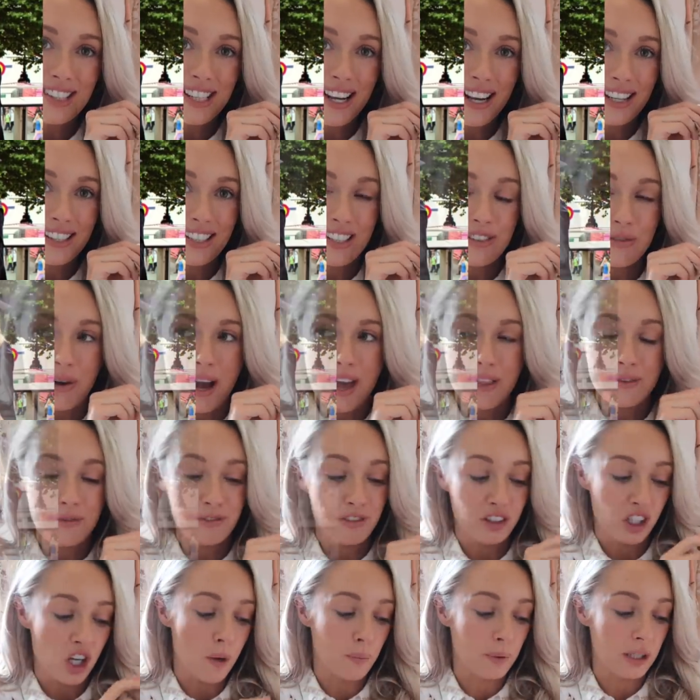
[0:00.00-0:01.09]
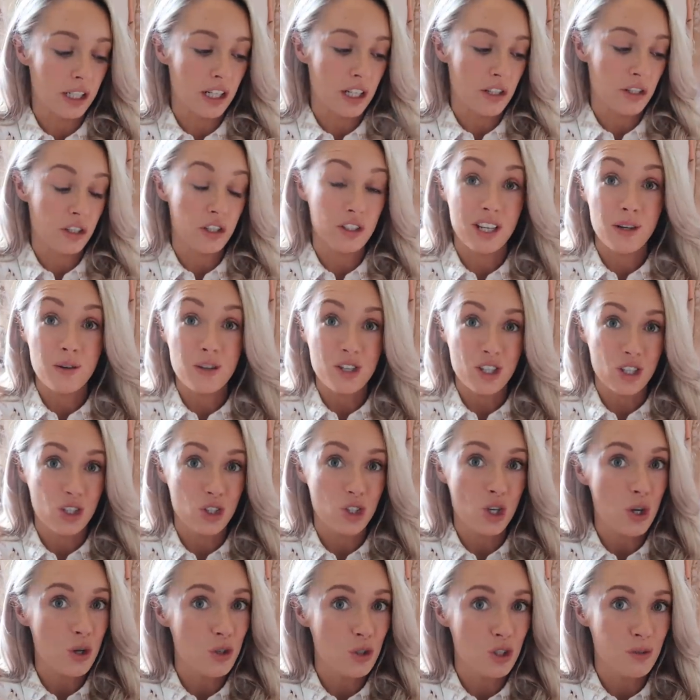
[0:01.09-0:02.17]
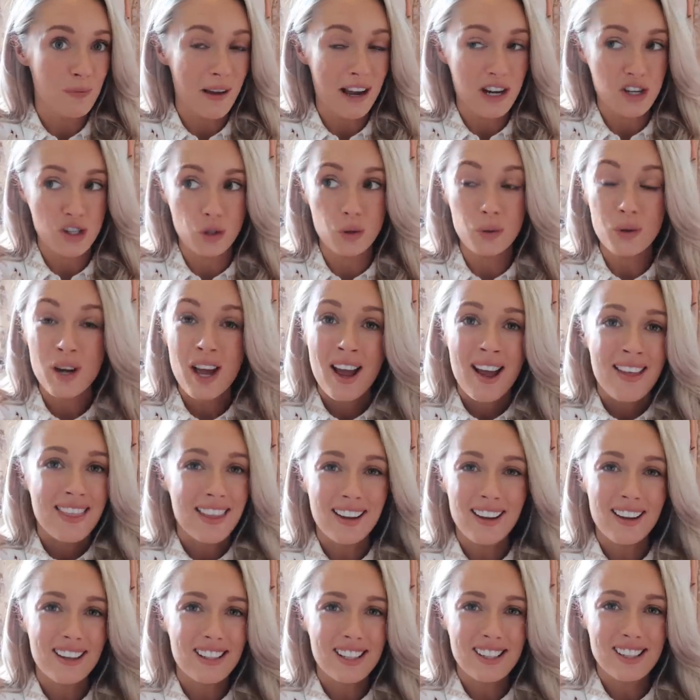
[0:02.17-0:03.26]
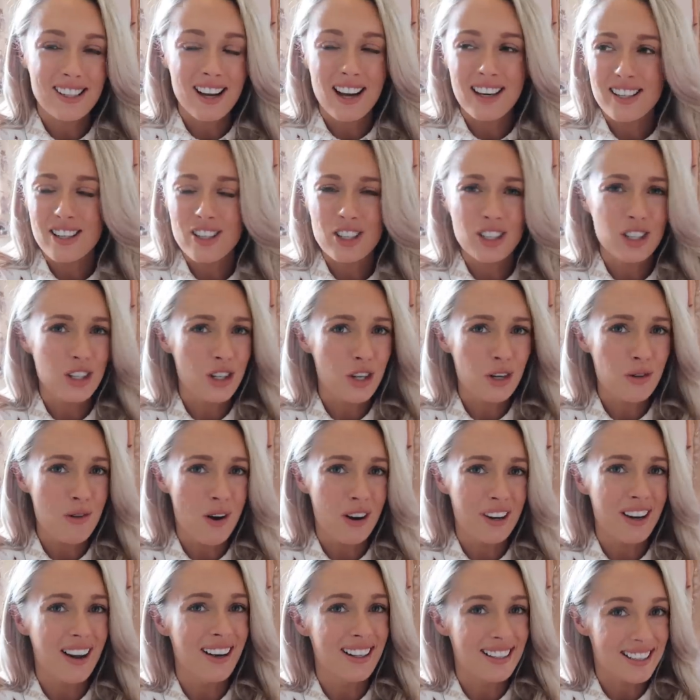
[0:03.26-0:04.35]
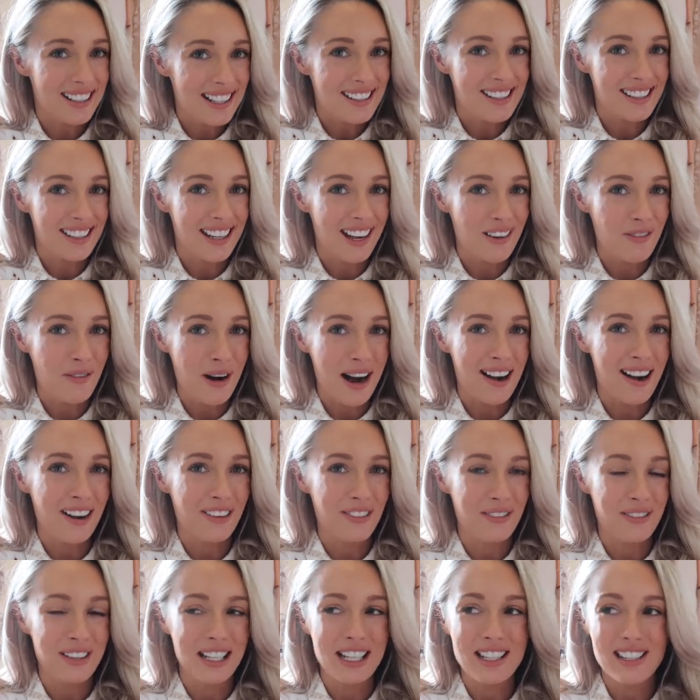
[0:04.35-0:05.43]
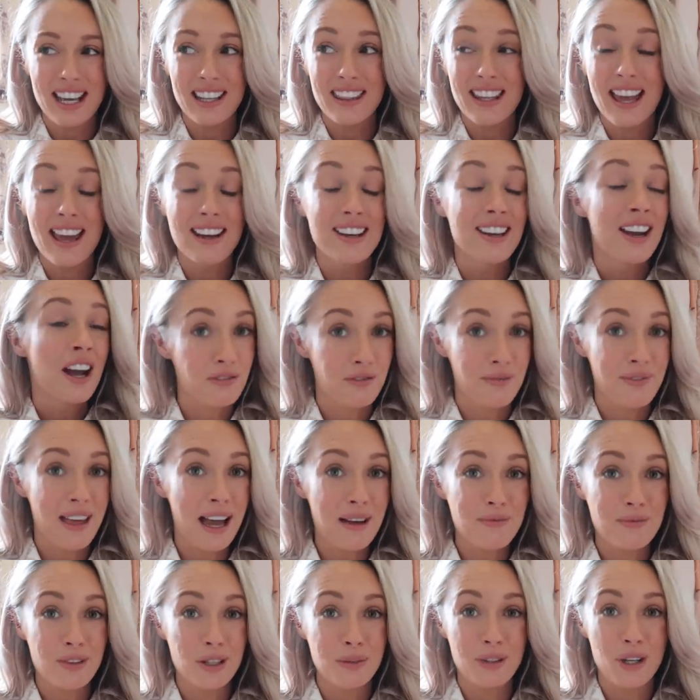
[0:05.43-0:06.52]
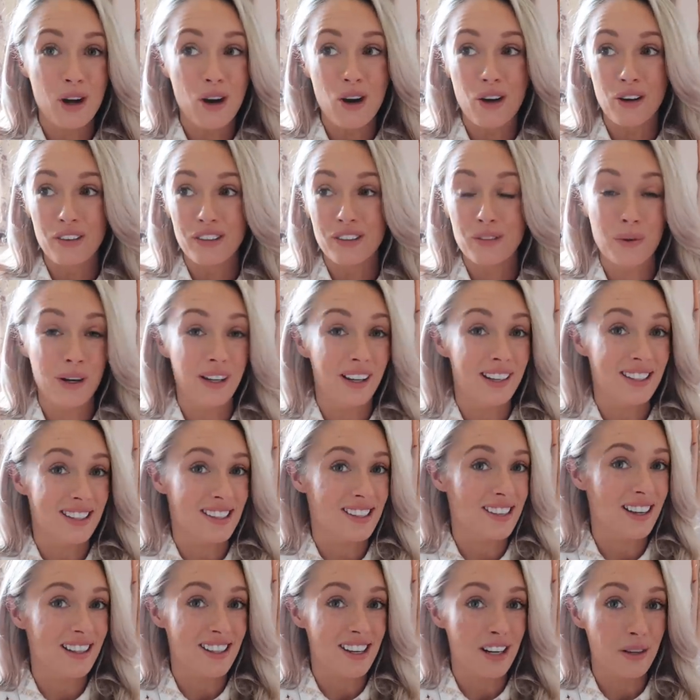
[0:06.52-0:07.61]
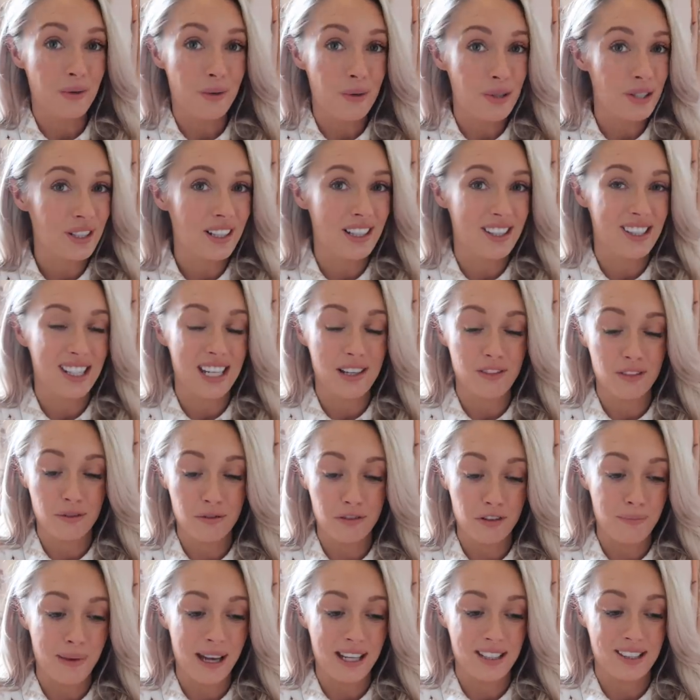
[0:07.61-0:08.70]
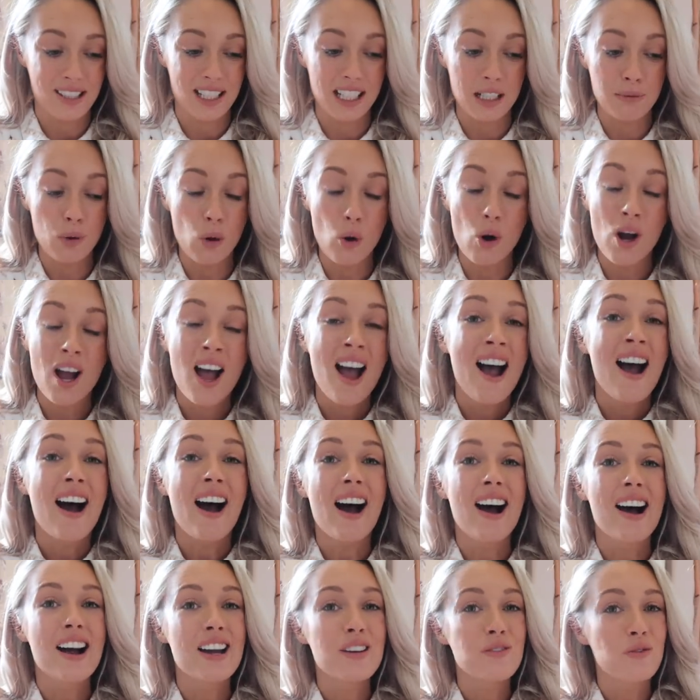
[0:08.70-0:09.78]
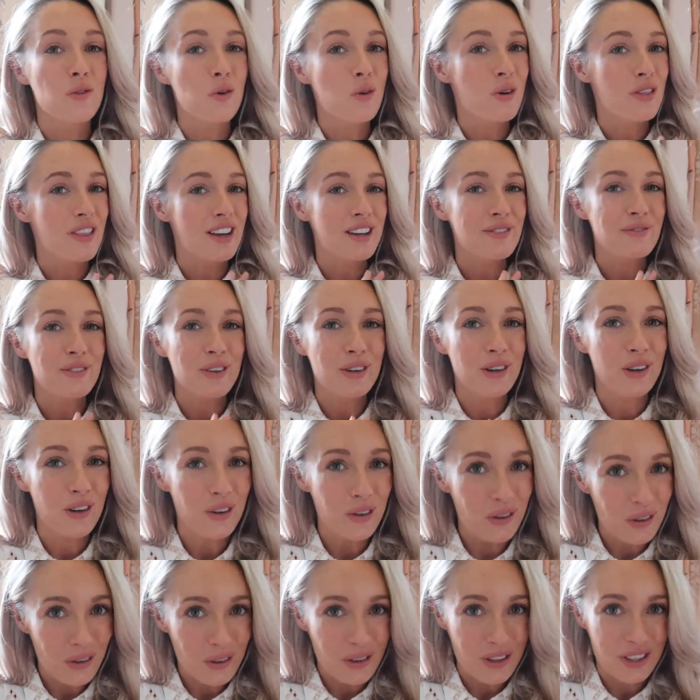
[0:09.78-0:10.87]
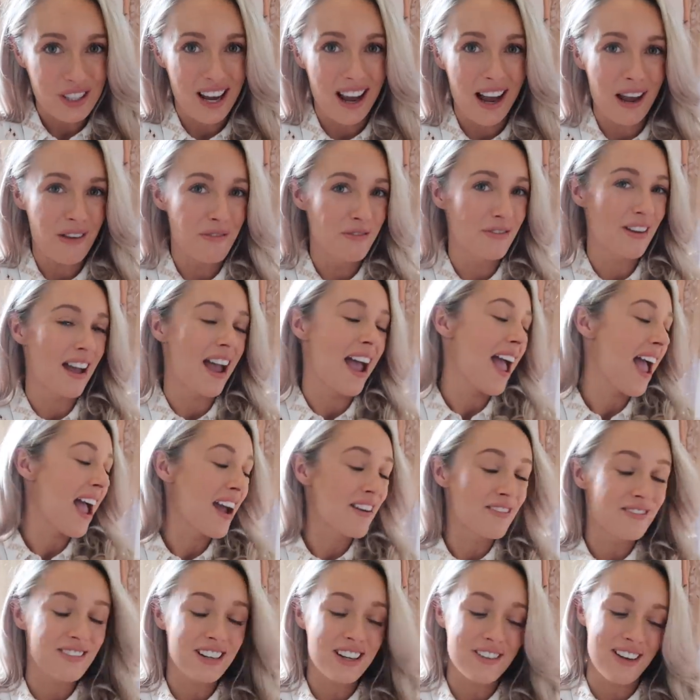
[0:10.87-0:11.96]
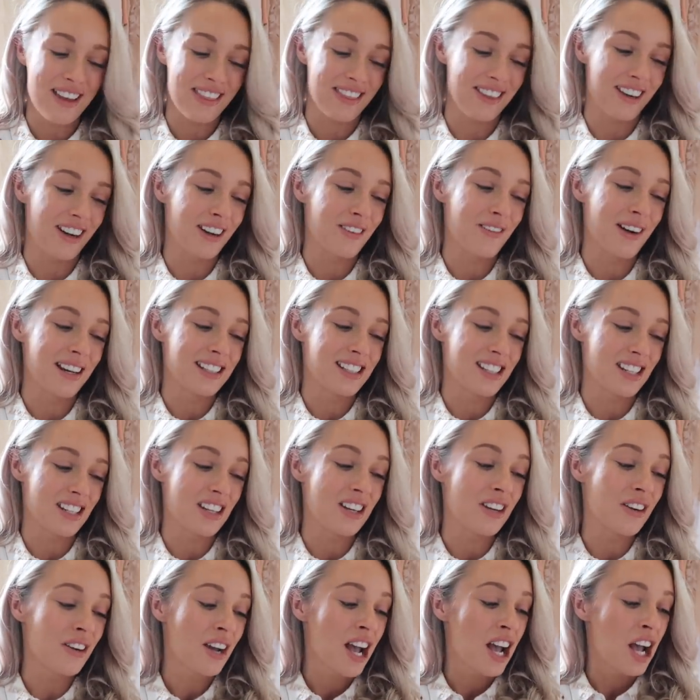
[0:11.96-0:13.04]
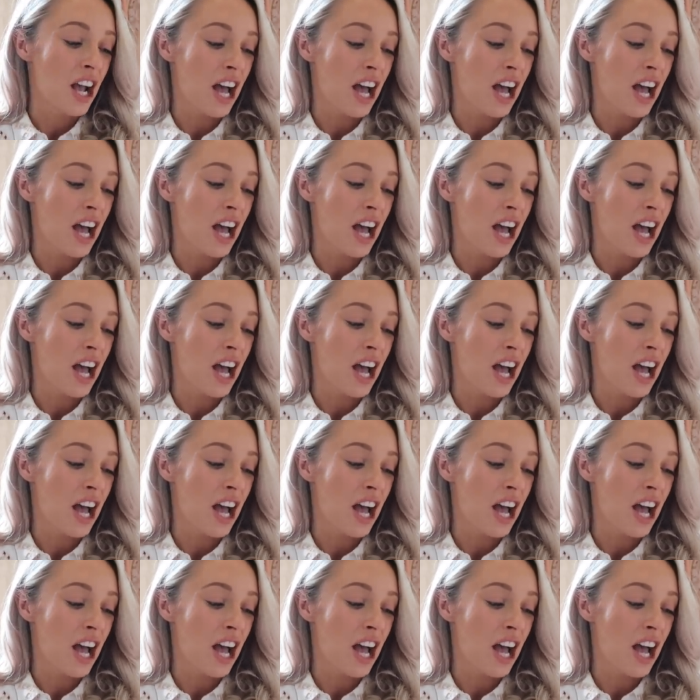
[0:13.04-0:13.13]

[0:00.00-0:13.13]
to say I didn't wear them for a couple of years because they were just too special. Then I decided, you know what, I need to get wear out of these. And then from that moment on, when I decided I wasn't going to save them for best anymore, I wore them all the time for every event that I went to,